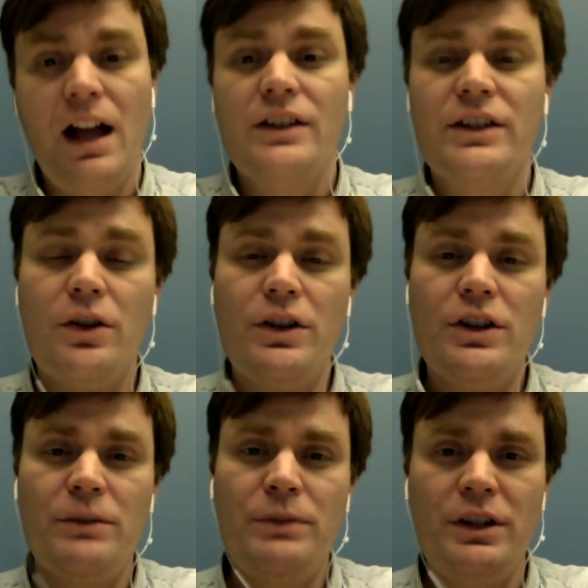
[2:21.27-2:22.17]
So your
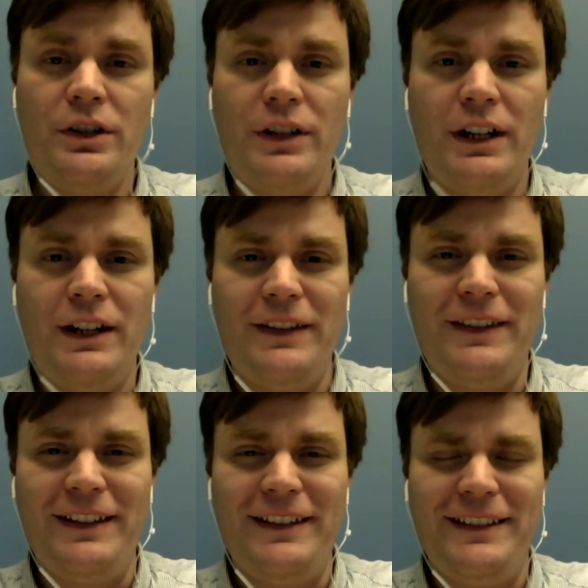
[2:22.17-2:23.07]
computer, the
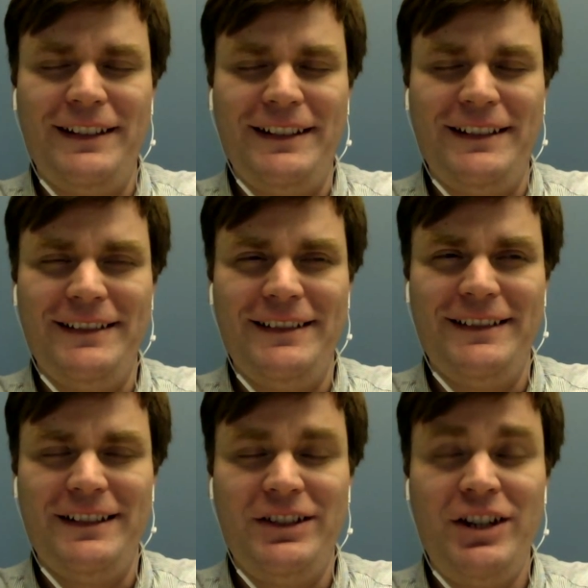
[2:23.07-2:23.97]
the the,
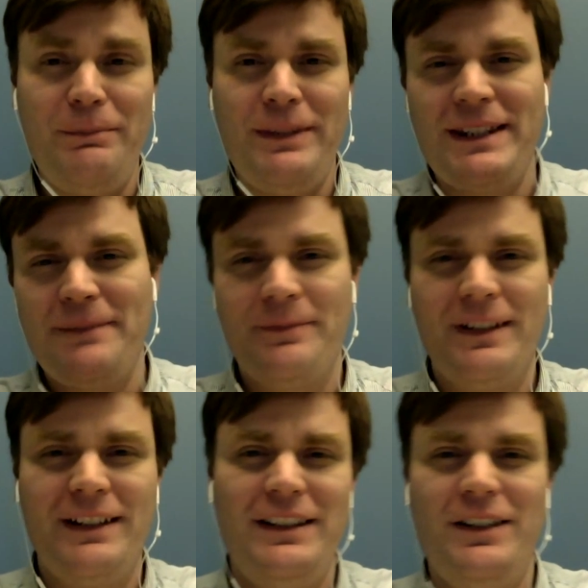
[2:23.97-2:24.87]
the chips,
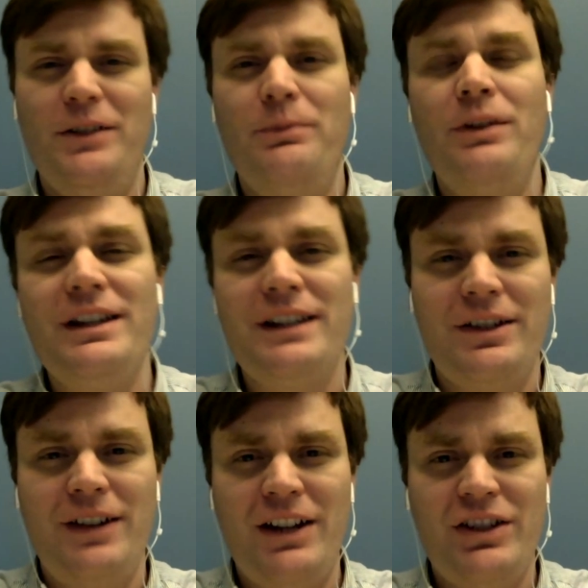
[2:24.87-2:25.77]
your your
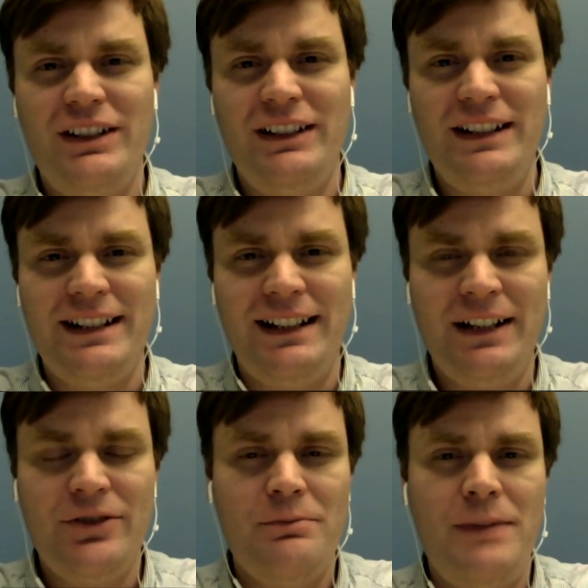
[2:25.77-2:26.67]
processor actually leaks
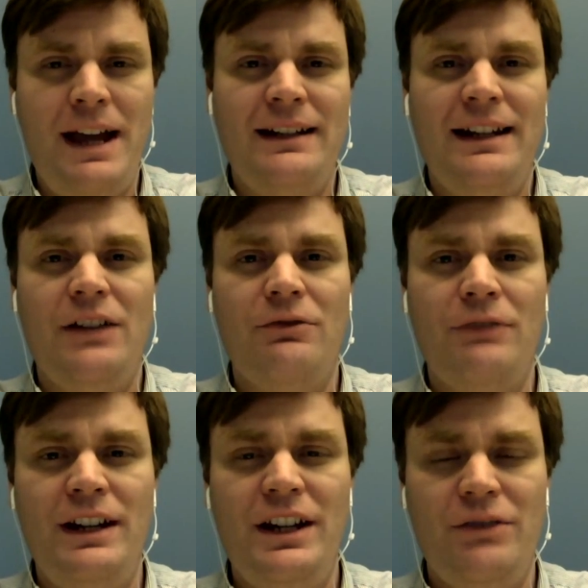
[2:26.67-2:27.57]
electromagnetic
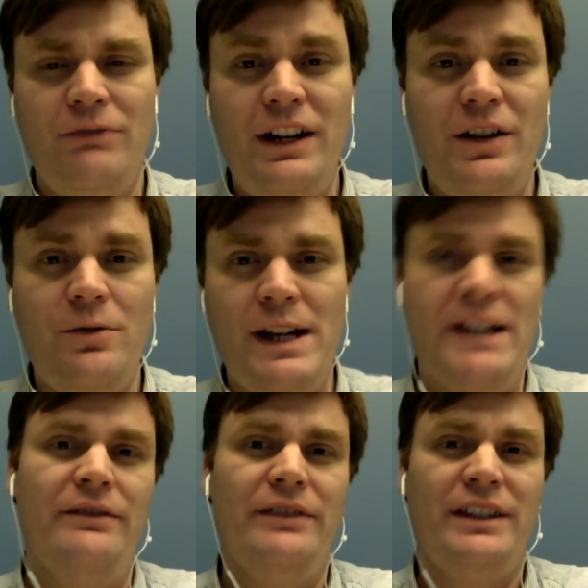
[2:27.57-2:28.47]
radiation, radio
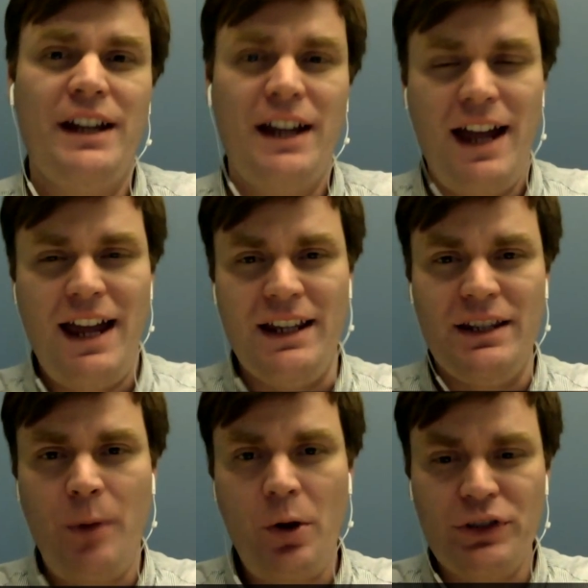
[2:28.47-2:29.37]
waves and
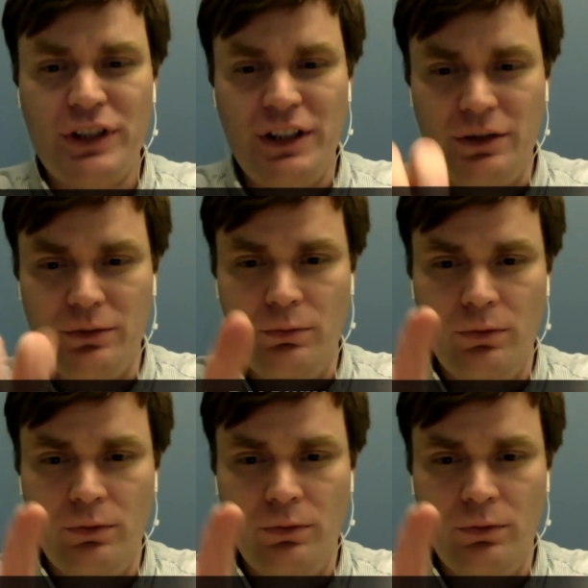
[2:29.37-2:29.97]
it's pulsing.